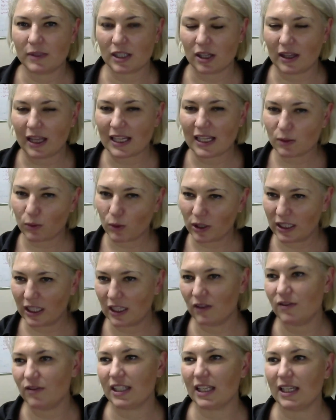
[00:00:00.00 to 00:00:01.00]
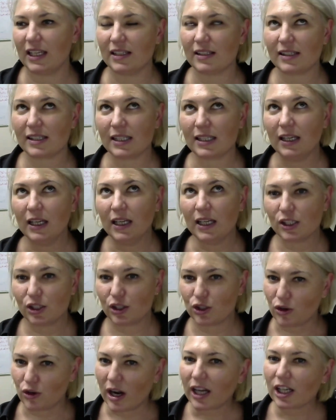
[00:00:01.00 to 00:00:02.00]
So that's what gives it its
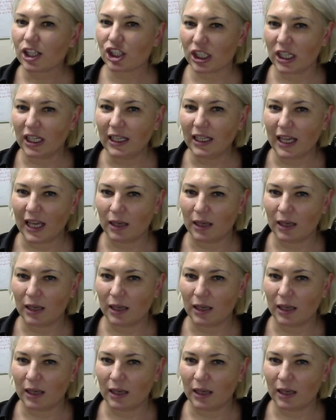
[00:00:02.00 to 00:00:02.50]
structure